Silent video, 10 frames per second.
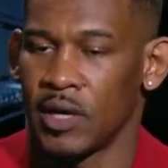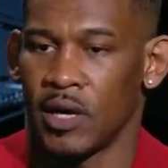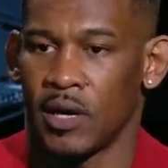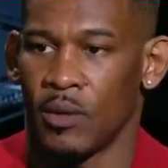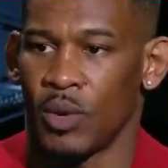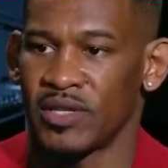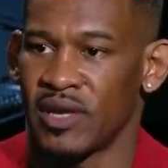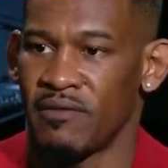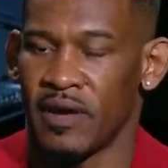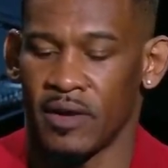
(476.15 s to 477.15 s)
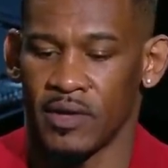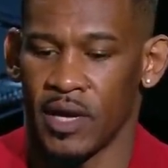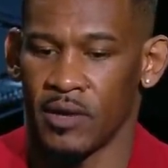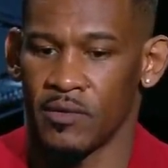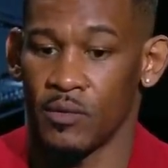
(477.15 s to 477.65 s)
Uh, once I found
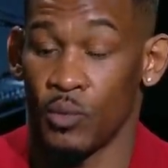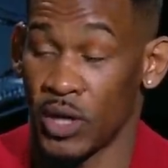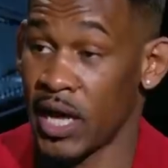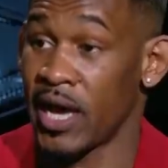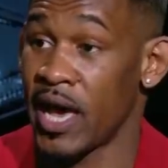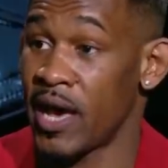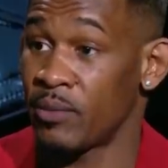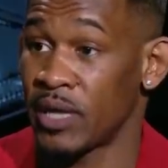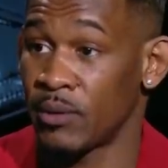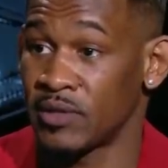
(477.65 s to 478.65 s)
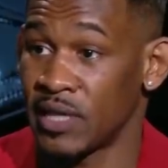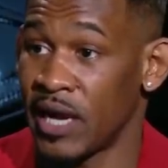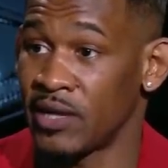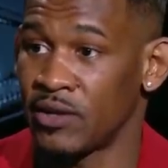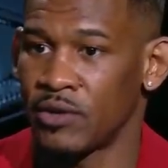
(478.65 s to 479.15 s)
out what I had, what I was
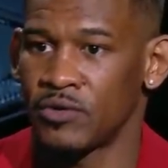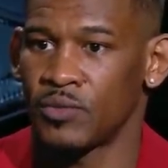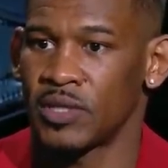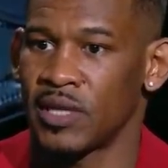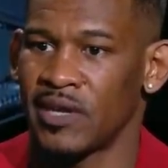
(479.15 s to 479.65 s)
diagnosed with,